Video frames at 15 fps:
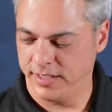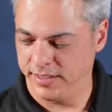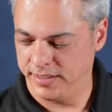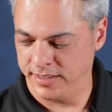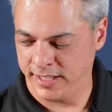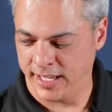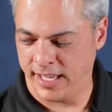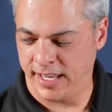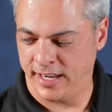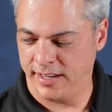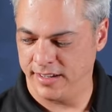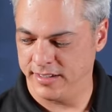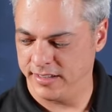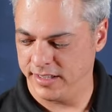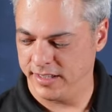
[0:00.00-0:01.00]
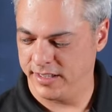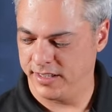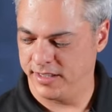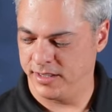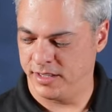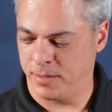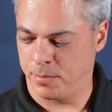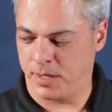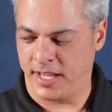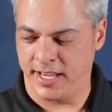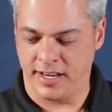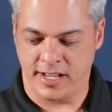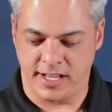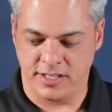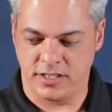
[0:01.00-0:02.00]
than the plain
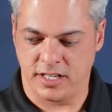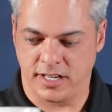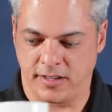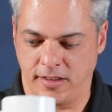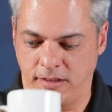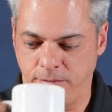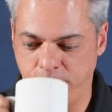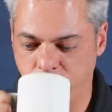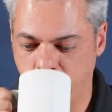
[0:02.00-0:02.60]
hot chocolate.